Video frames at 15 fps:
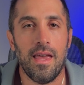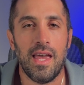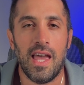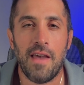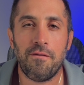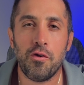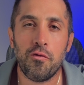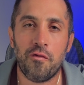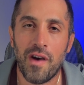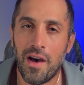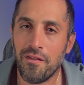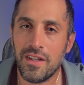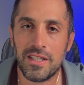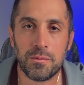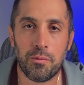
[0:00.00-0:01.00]
If you
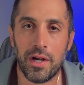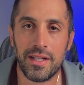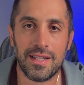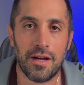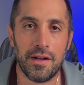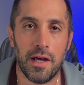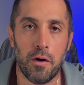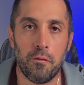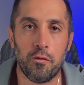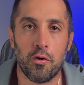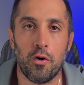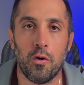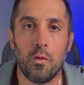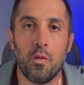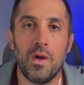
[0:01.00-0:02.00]
found this breakdown
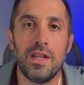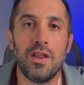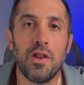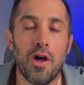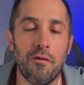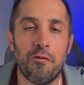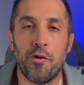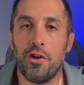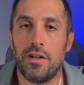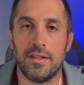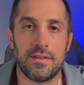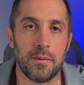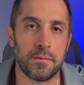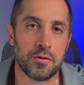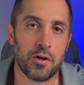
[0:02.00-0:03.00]
helpful, we'd love for you to
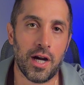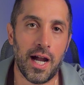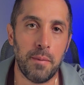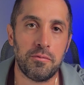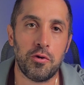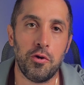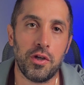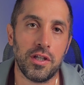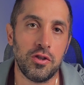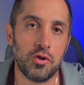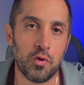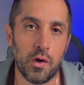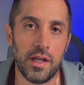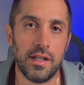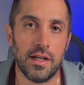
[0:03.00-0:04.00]
subscribe so you can
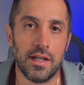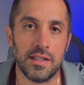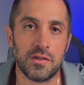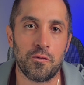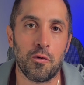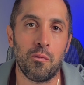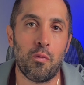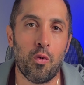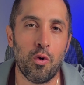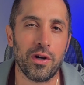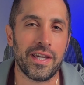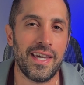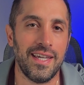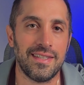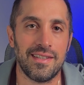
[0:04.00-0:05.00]
join us for more
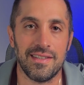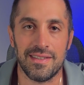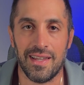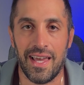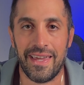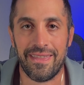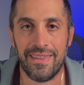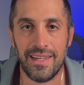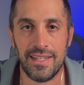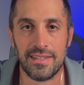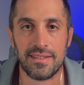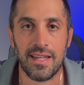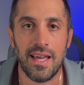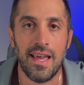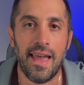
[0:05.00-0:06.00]
cases like
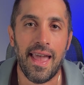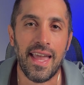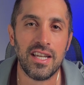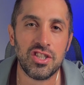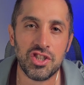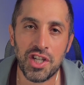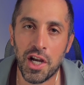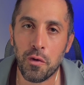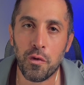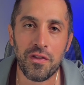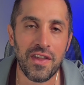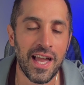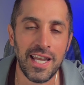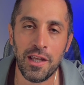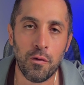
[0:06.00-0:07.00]
this and share
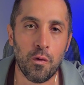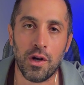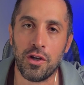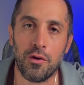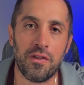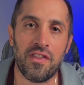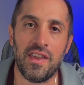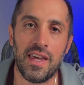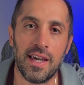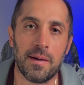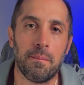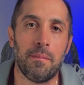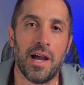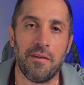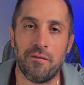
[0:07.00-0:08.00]
with anyone you
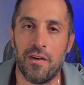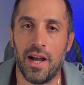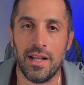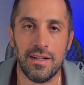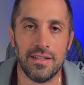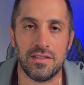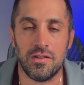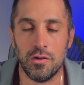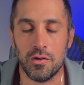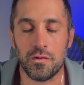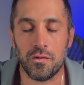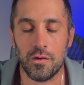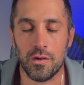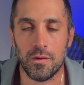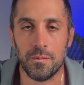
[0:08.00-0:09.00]
think might find this
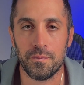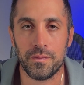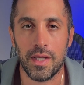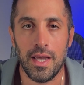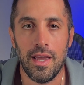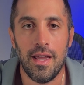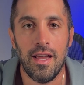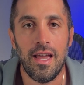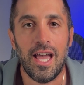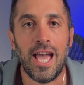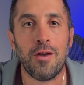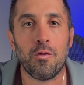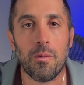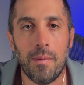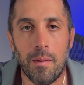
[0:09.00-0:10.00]
useful.
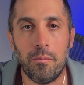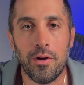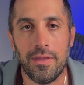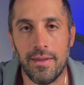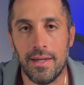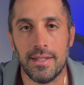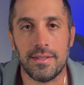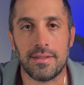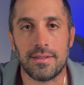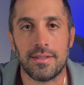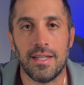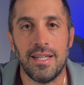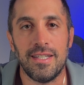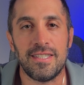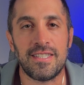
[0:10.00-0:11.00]
And remember this,
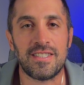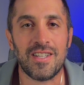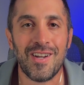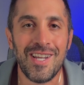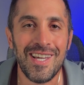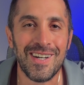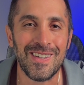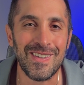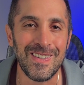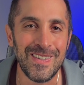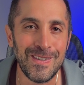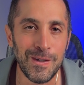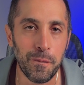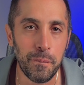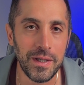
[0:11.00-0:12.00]
study a
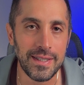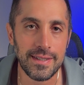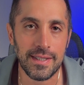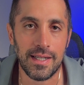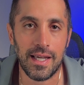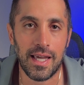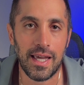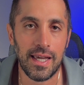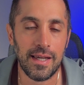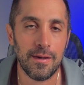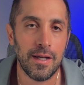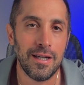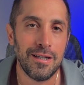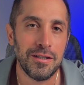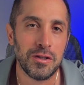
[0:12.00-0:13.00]
little bit today
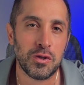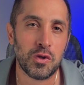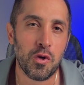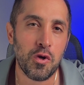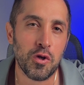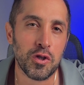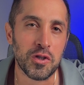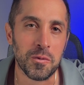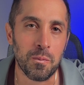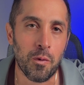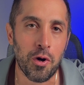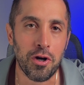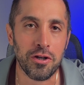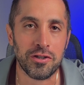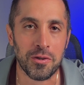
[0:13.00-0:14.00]
so you're
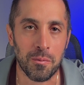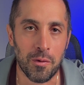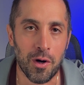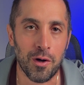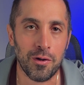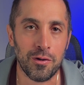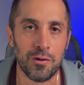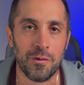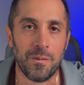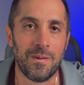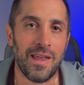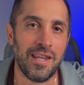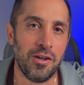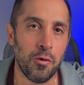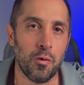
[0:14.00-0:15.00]
smarter tomorrow
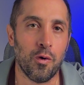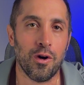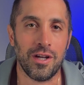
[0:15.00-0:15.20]
than you were